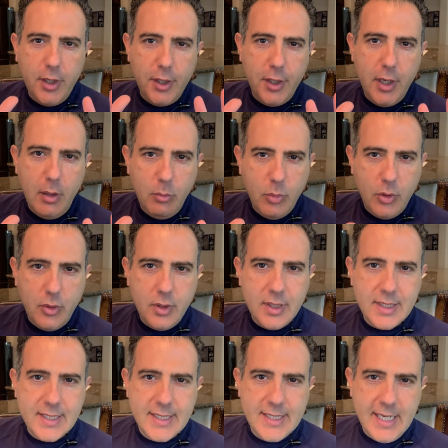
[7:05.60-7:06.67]
number
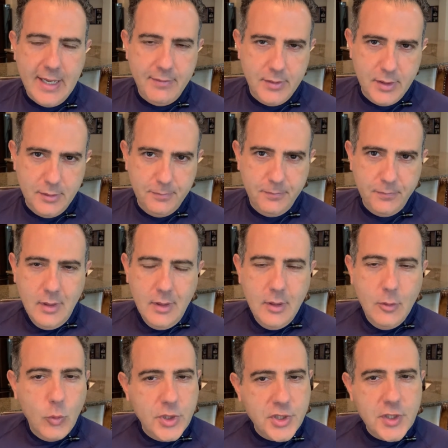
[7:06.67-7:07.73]
7,
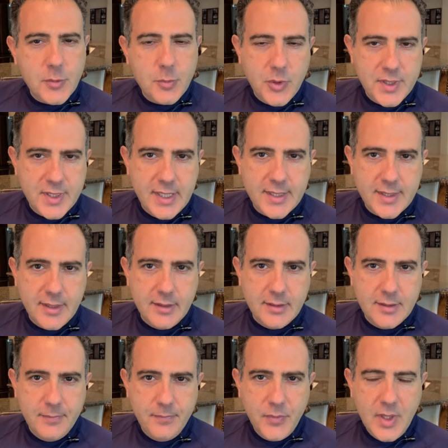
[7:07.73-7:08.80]
which is persistent.
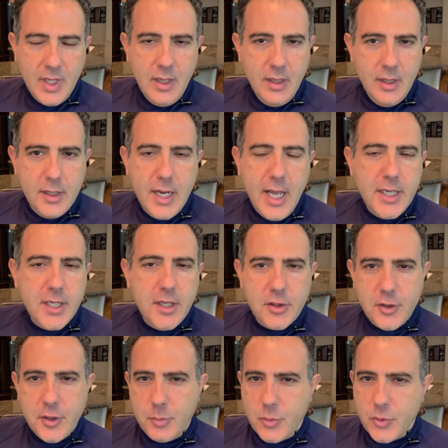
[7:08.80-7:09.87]

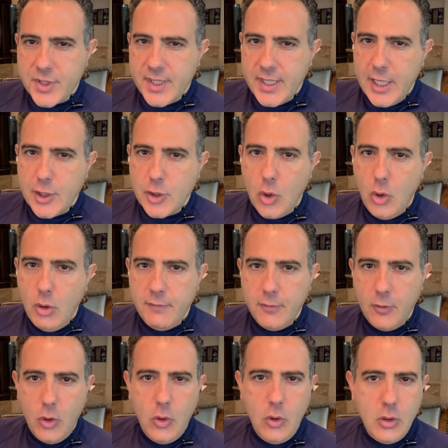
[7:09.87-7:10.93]
93% of
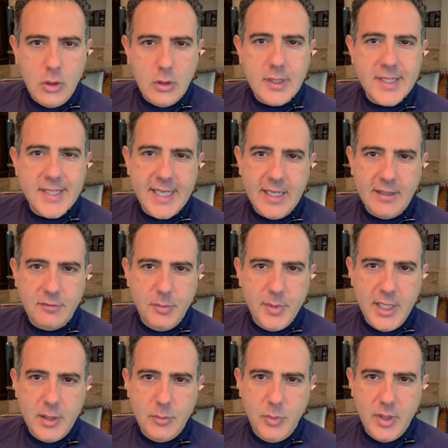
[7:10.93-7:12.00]
all
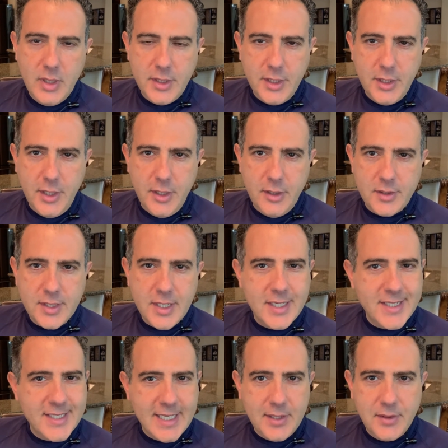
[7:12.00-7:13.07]
self-made millionaires
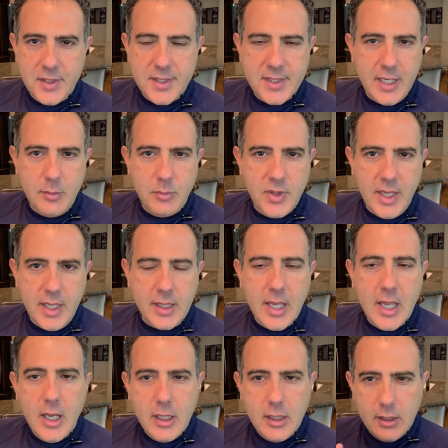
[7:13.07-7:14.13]
said the same thing.
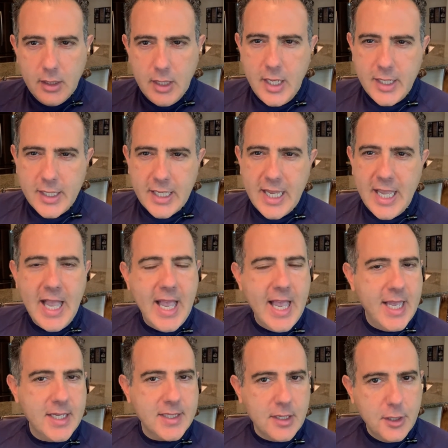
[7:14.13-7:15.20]
Luck
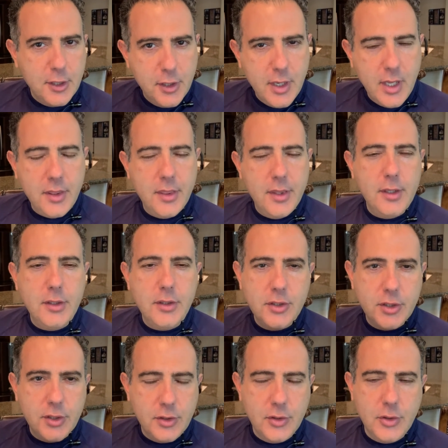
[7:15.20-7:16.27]
has nothing
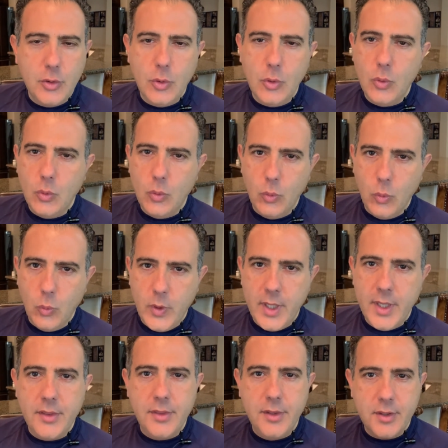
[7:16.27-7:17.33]
to do
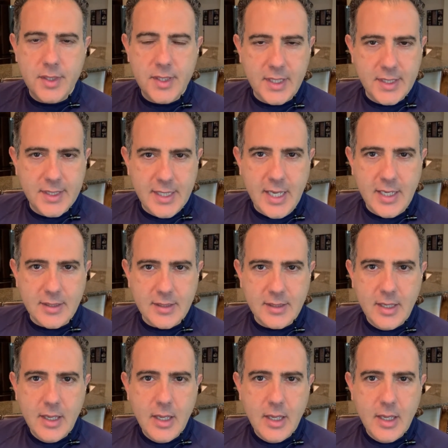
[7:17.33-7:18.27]
with their success.